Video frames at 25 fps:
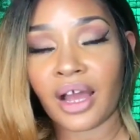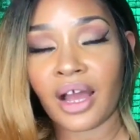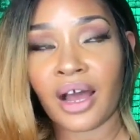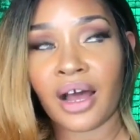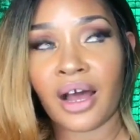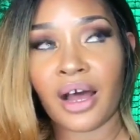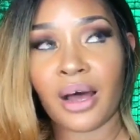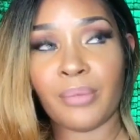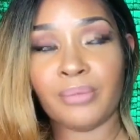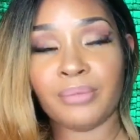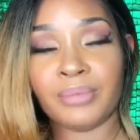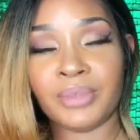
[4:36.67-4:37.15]

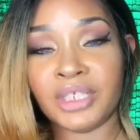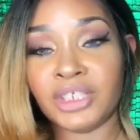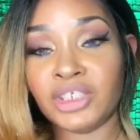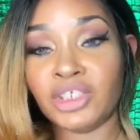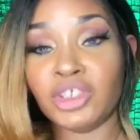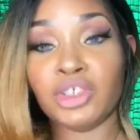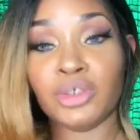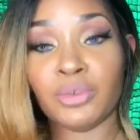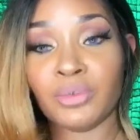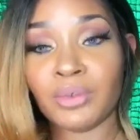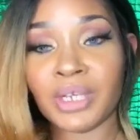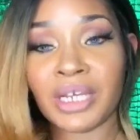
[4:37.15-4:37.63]

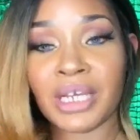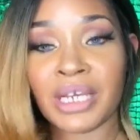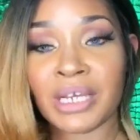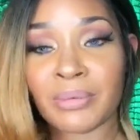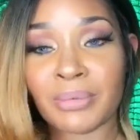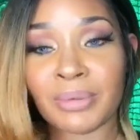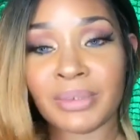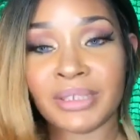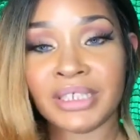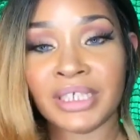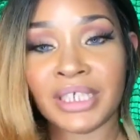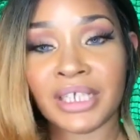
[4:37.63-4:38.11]
this unit
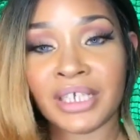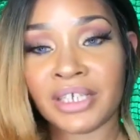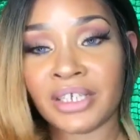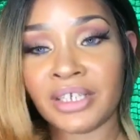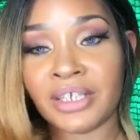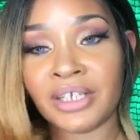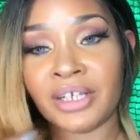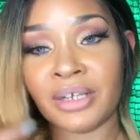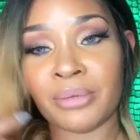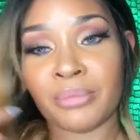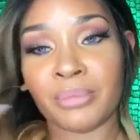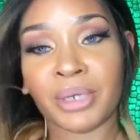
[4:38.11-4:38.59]
in
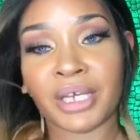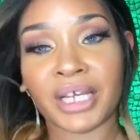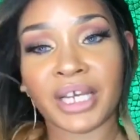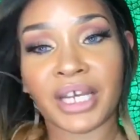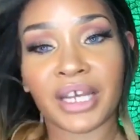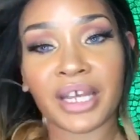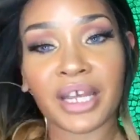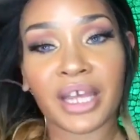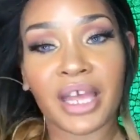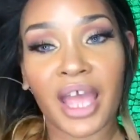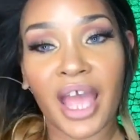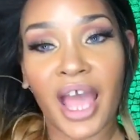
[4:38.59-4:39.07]
particular.
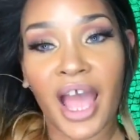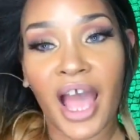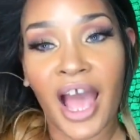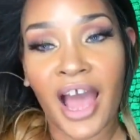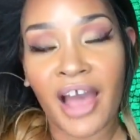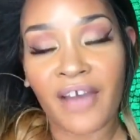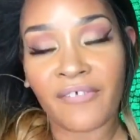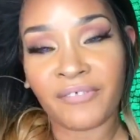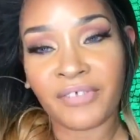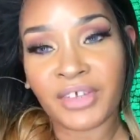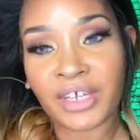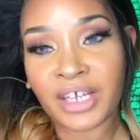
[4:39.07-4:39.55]
But
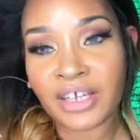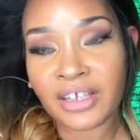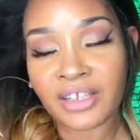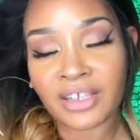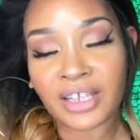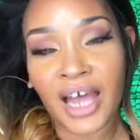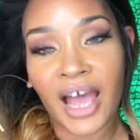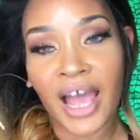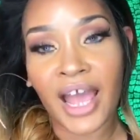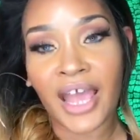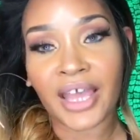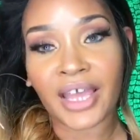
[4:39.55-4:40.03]
I
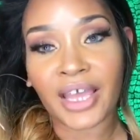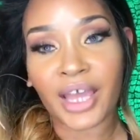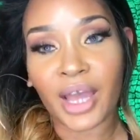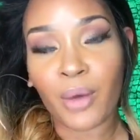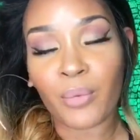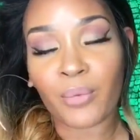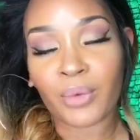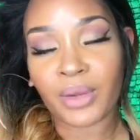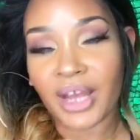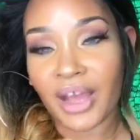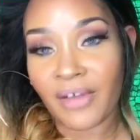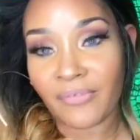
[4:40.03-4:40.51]
feel like
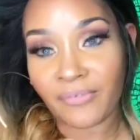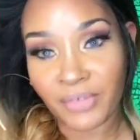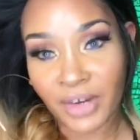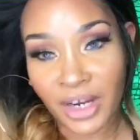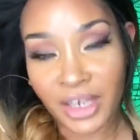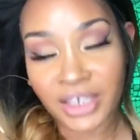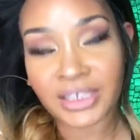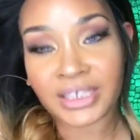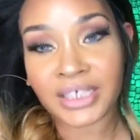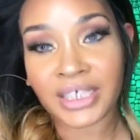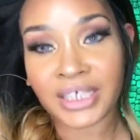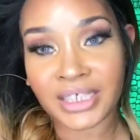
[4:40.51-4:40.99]
when I
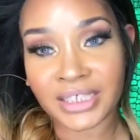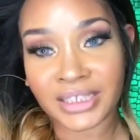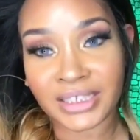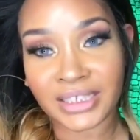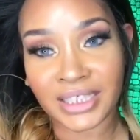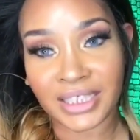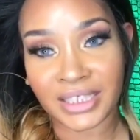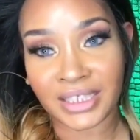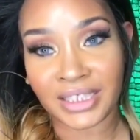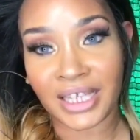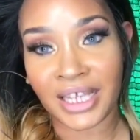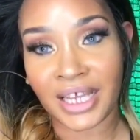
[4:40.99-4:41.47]
first get a
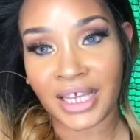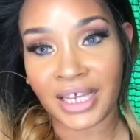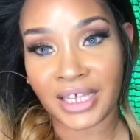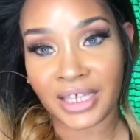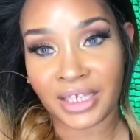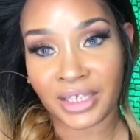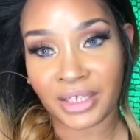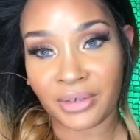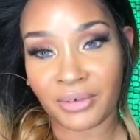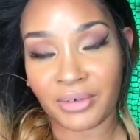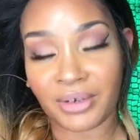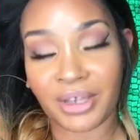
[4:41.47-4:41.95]

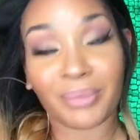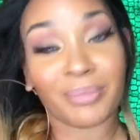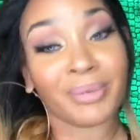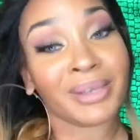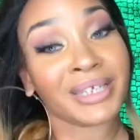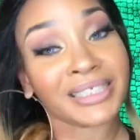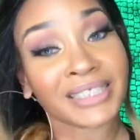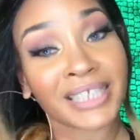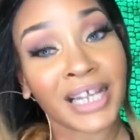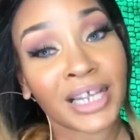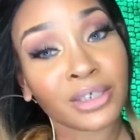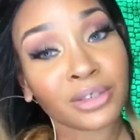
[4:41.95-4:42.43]
synthetic unit,
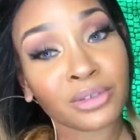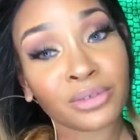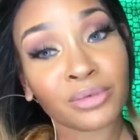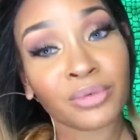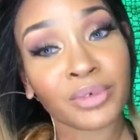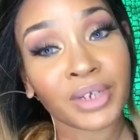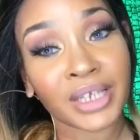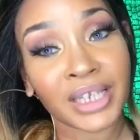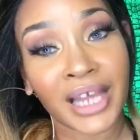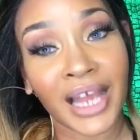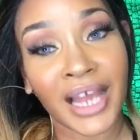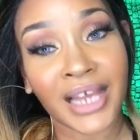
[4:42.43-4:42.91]
because I
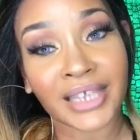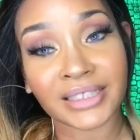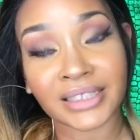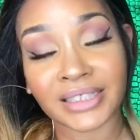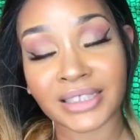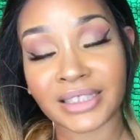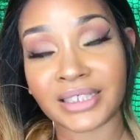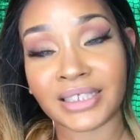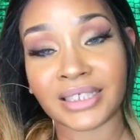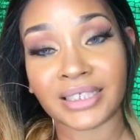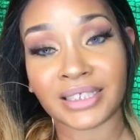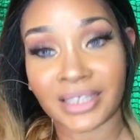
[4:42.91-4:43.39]
do realize
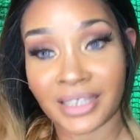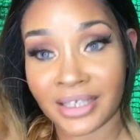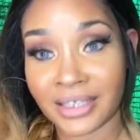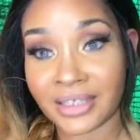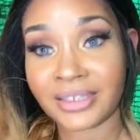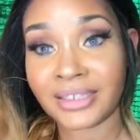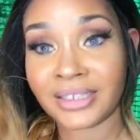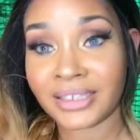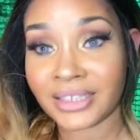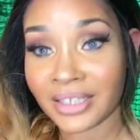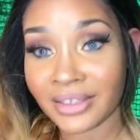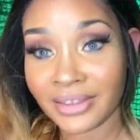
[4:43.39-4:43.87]
this
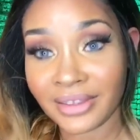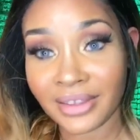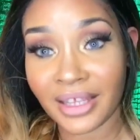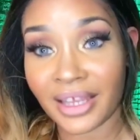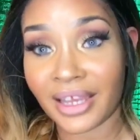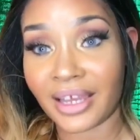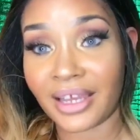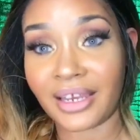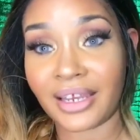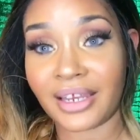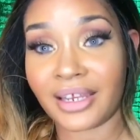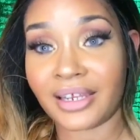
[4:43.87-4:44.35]
is
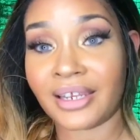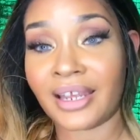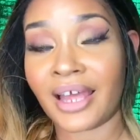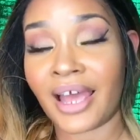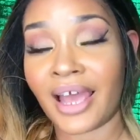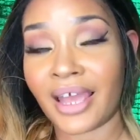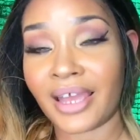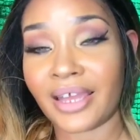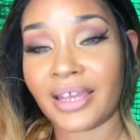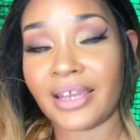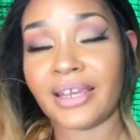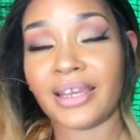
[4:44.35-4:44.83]
synthetic,
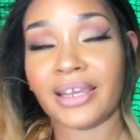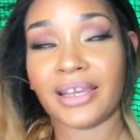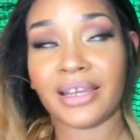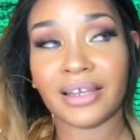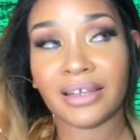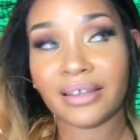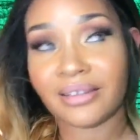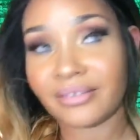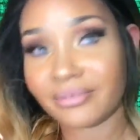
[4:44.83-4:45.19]
like,